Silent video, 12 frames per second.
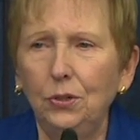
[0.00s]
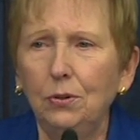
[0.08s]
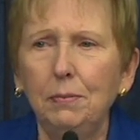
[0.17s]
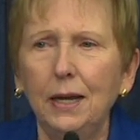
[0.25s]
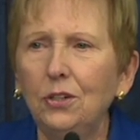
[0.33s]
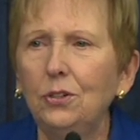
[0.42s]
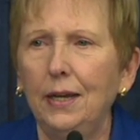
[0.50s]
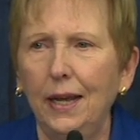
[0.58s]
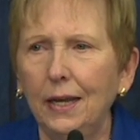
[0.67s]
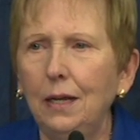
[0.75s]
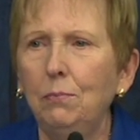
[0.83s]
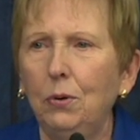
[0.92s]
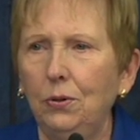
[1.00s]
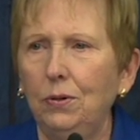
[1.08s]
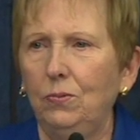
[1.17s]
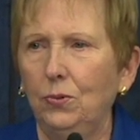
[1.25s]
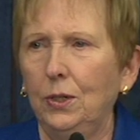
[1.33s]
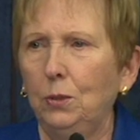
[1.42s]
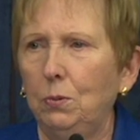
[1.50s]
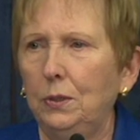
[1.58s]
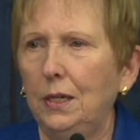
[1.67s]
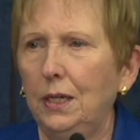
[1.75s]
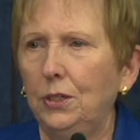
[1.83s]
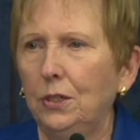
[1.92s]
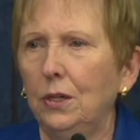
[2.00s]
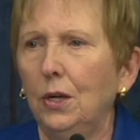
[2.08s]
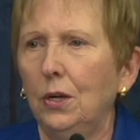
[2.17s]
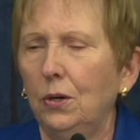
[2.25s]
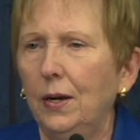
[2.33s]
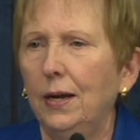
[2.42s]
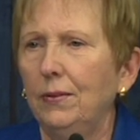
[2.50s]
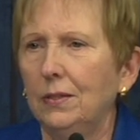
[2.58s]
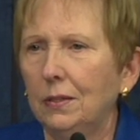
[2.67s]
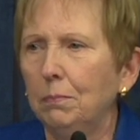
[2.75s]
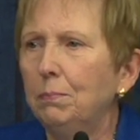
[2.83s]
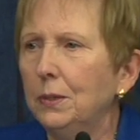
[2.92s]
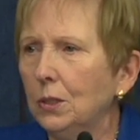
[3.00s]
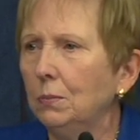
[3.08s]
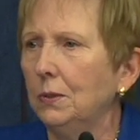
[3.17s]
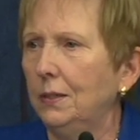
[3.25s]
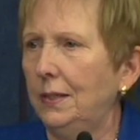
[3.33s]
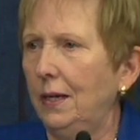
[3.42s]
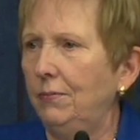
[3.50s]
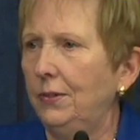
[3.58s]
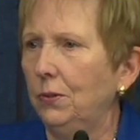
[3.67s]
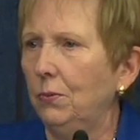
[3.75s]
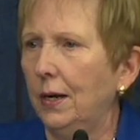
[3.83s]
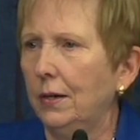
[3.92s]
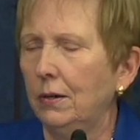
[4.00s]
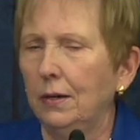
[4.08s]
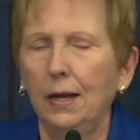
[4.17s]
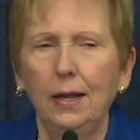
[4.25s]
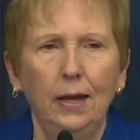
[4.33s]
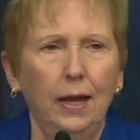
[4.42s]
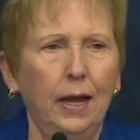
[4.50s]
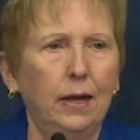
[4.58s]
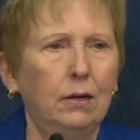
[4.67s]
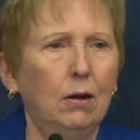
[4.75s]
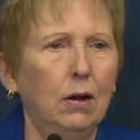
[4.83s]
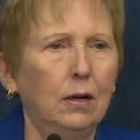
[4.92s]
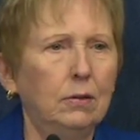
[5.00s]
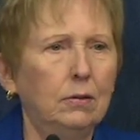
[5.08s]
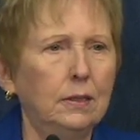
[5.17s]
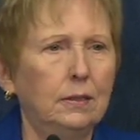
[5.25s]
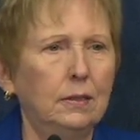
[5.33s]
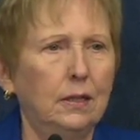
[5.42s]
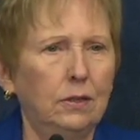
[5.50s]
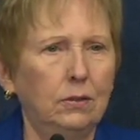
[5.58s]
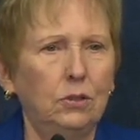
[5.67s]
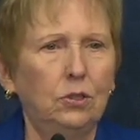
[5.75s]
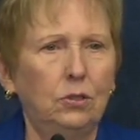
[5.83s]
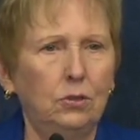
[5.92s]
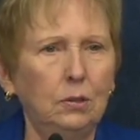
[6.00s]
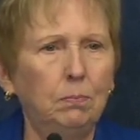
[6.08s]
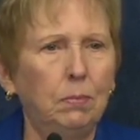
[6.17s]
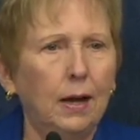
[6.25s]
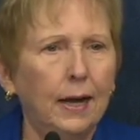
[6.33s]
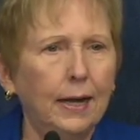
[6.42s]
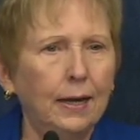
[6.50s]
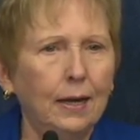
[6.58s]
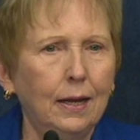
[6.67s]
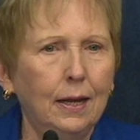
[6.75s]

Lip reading: you imagine any mode of transportation who had this abysmal safety record and Congress and others stood by